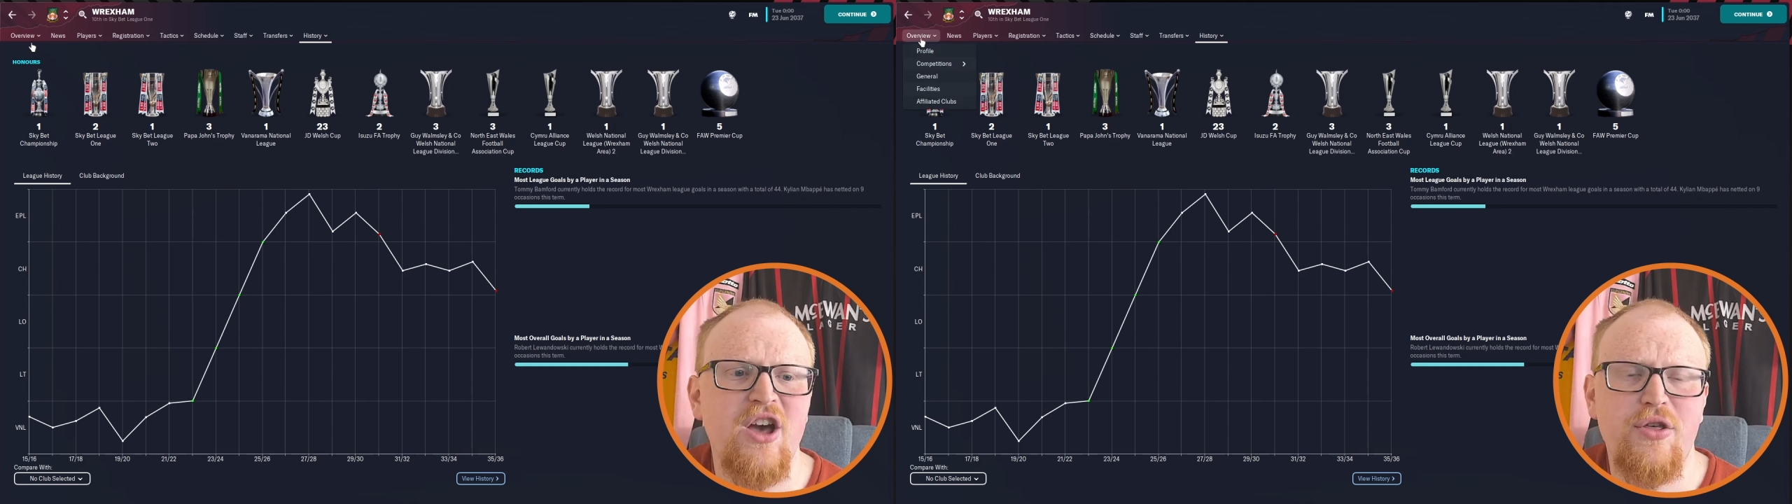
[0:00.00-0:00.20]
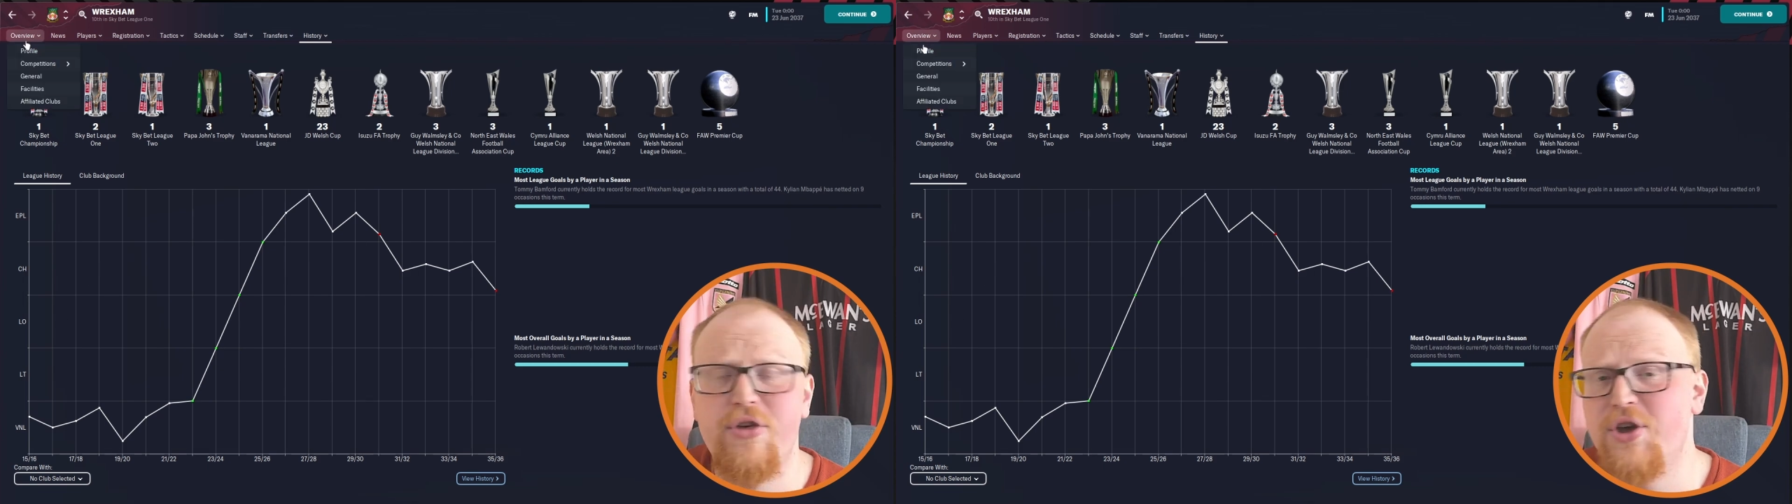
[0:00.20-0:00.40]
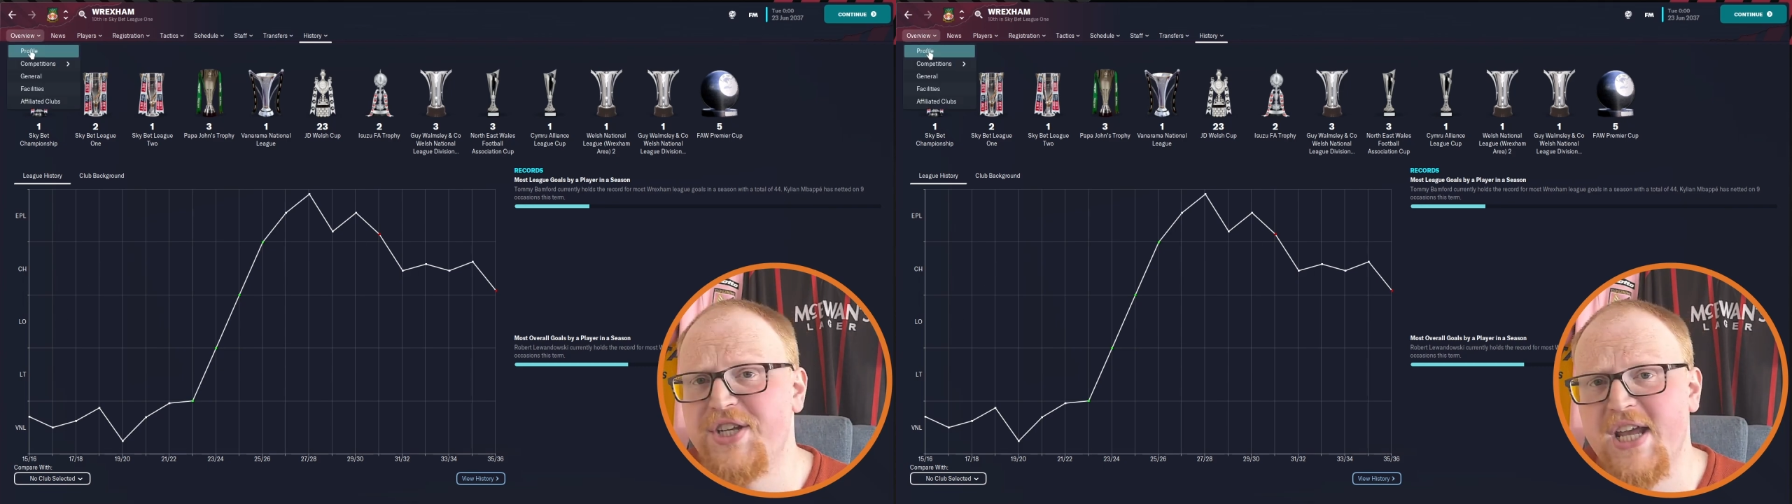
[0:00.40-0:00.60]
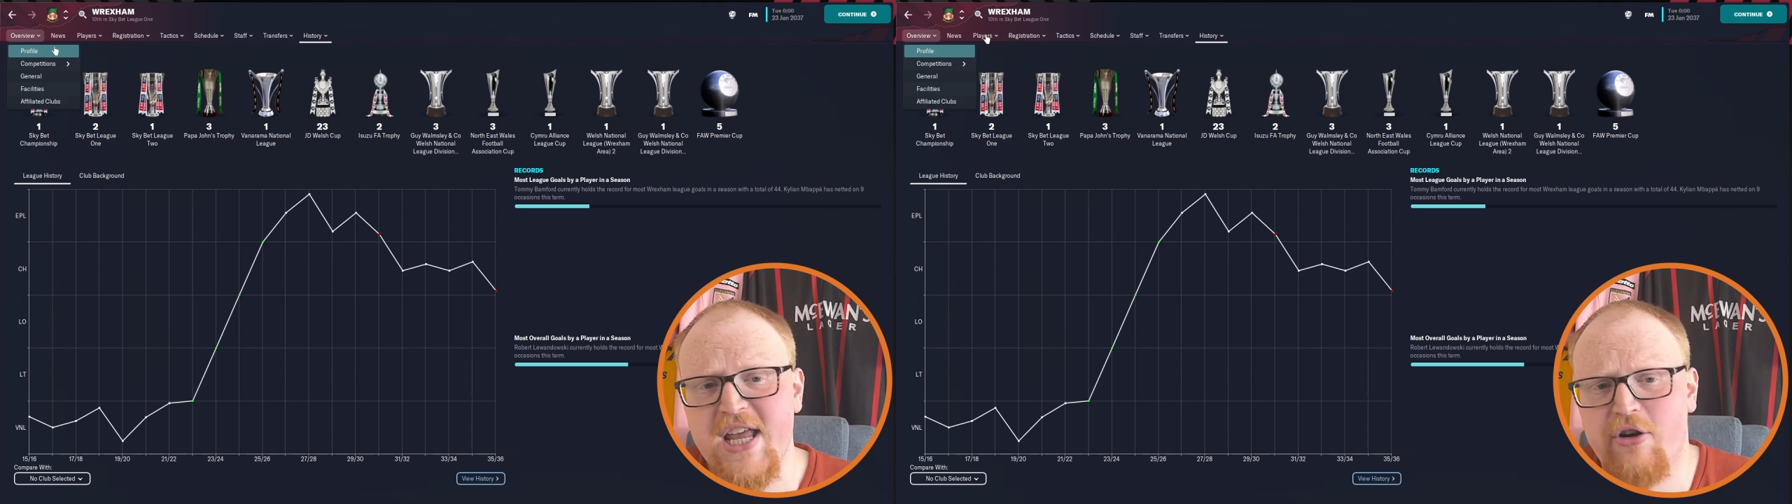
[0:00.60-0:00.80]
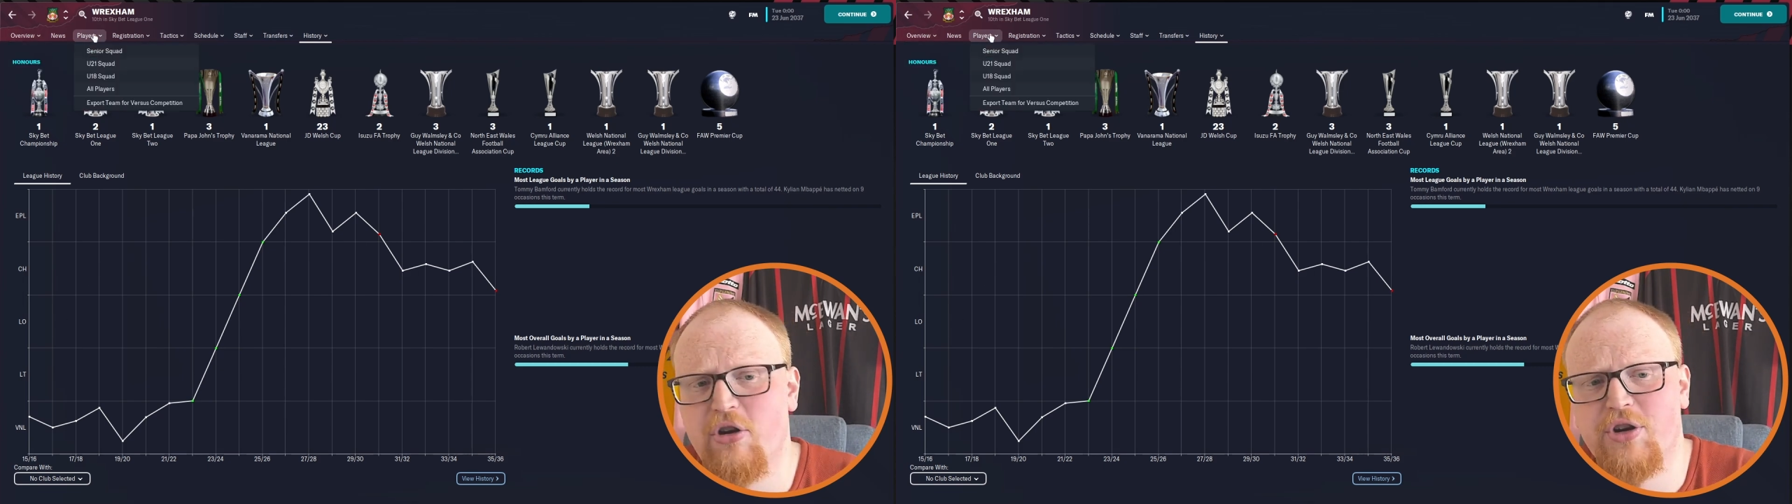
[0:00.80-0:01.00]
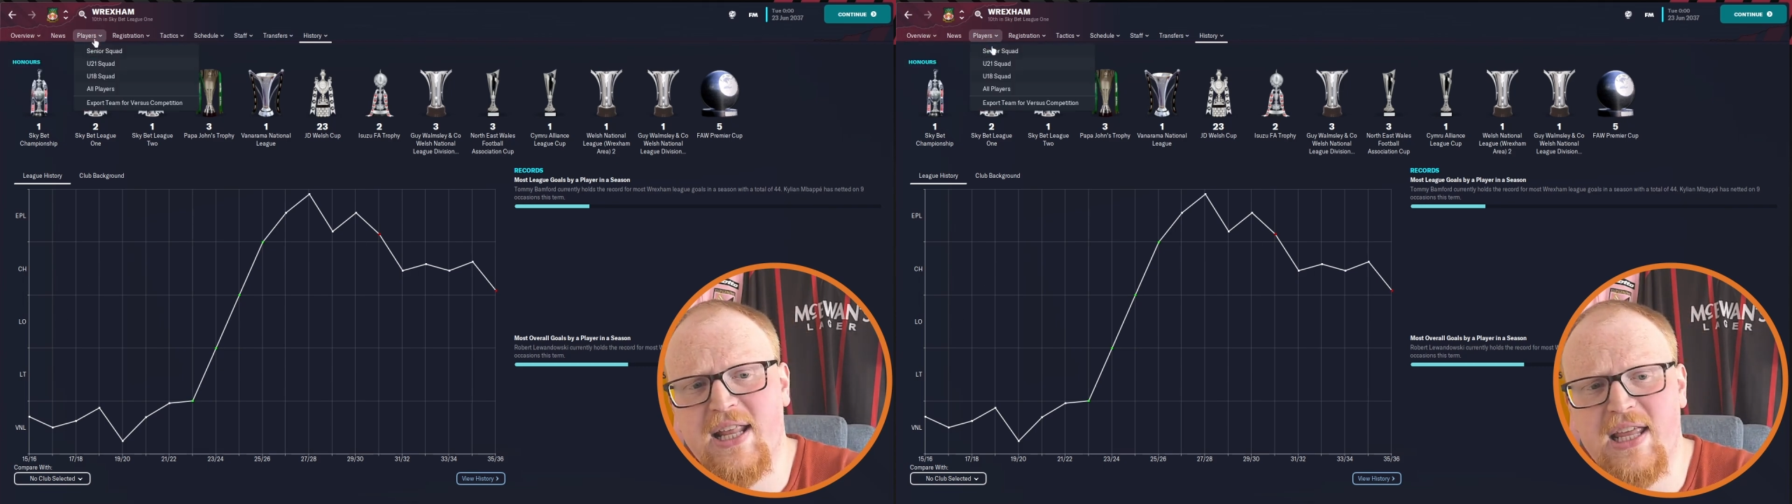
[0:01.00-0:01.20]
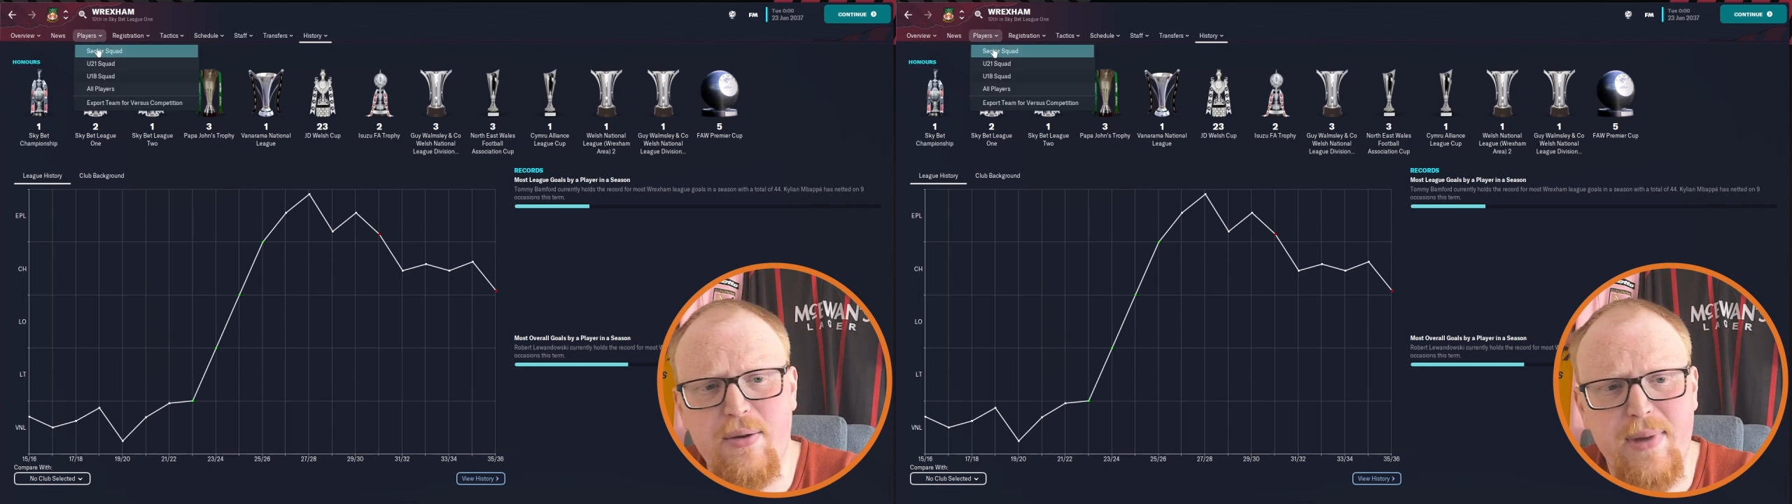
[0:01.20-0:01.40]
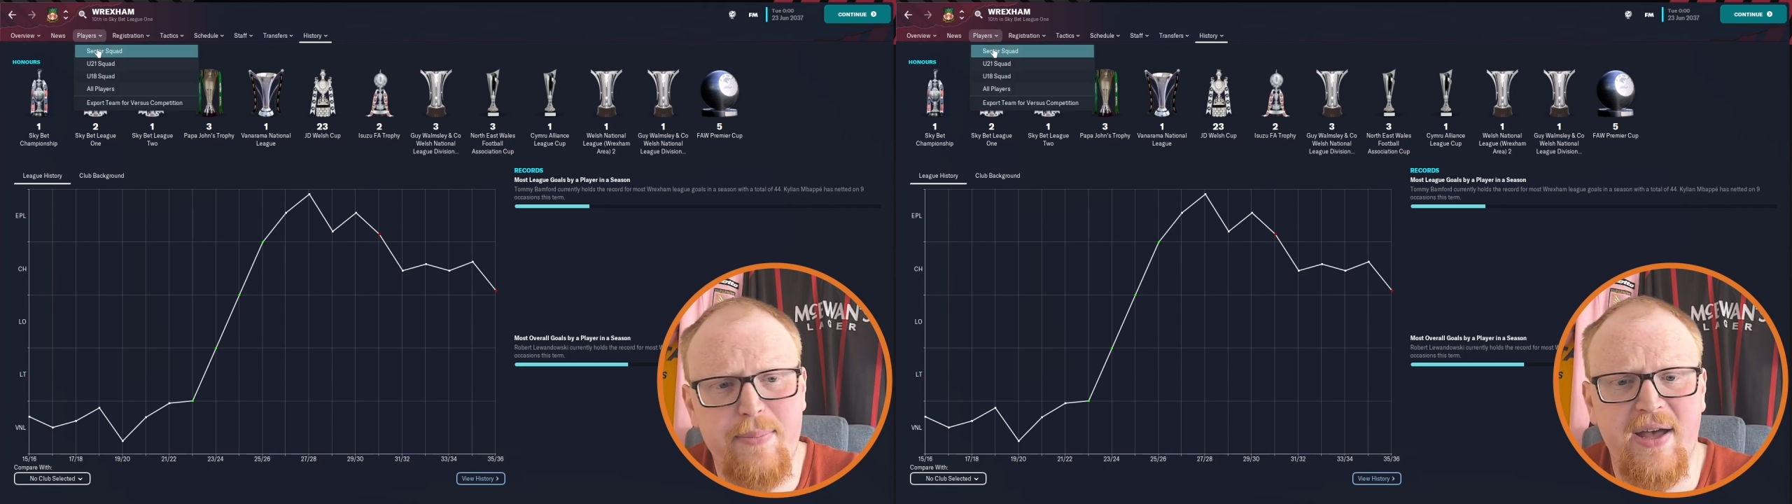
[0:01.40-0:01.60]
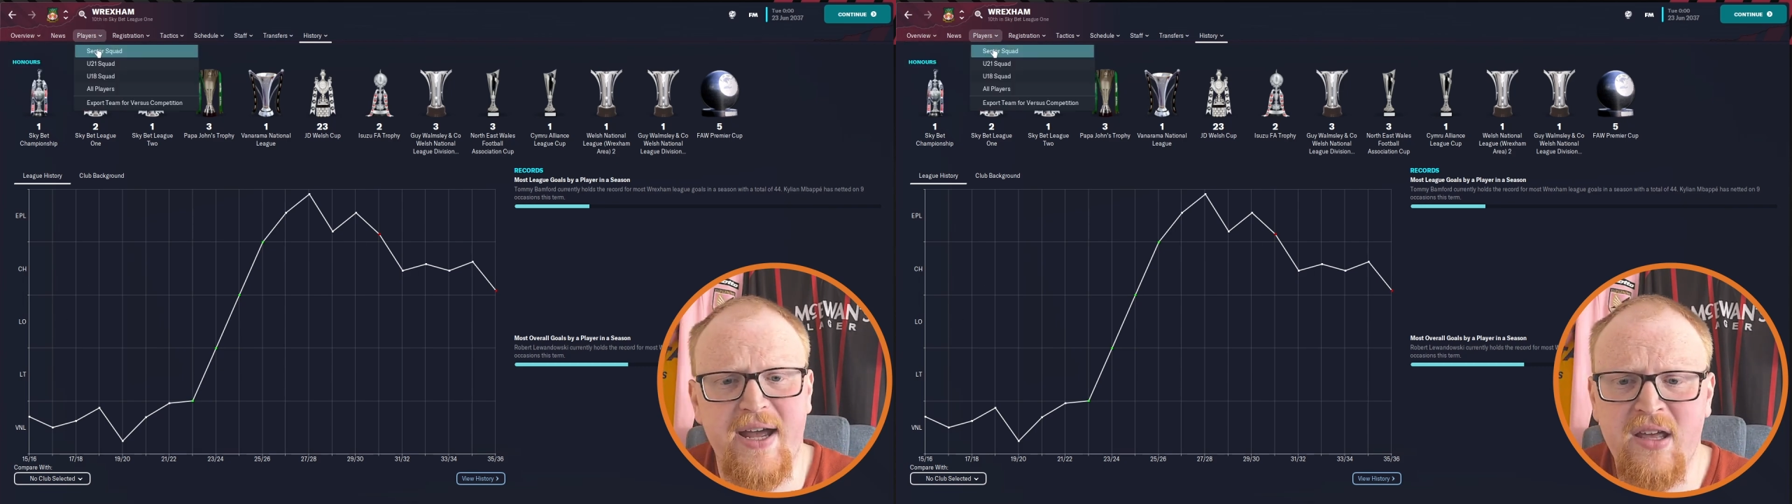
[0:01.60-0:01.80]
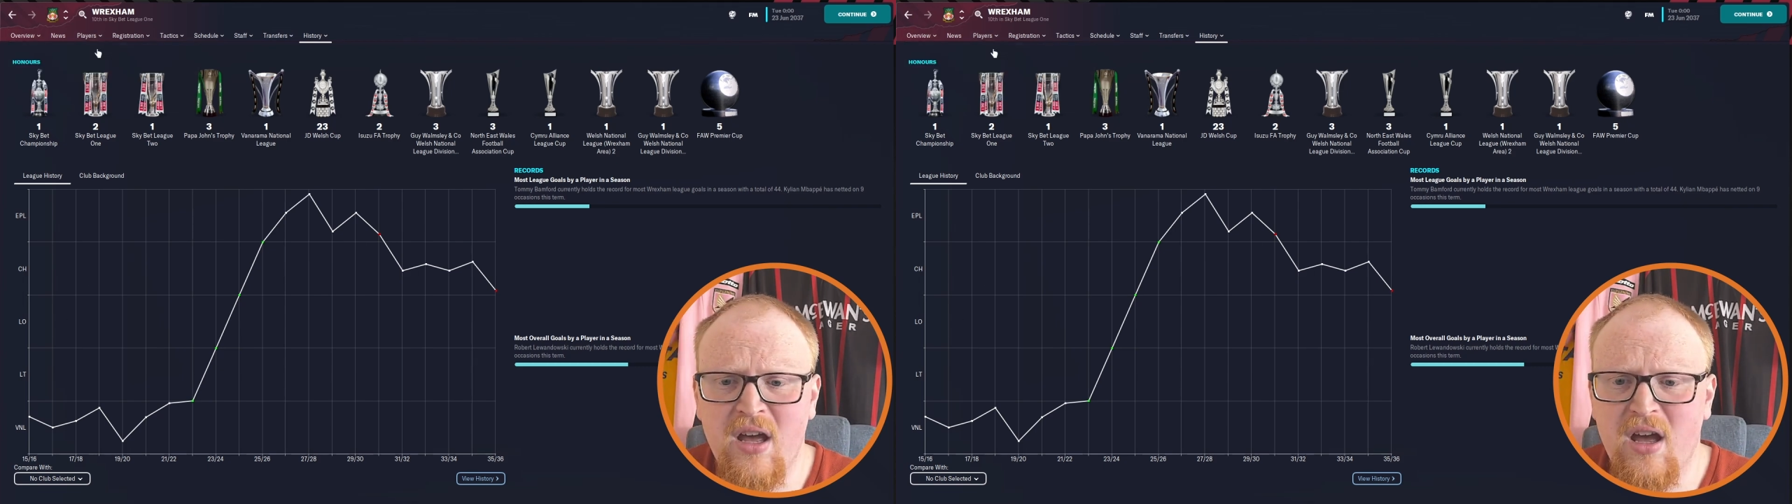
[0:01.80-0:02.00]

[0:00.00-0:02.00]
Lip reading: 38-year-old Kylian Mbappe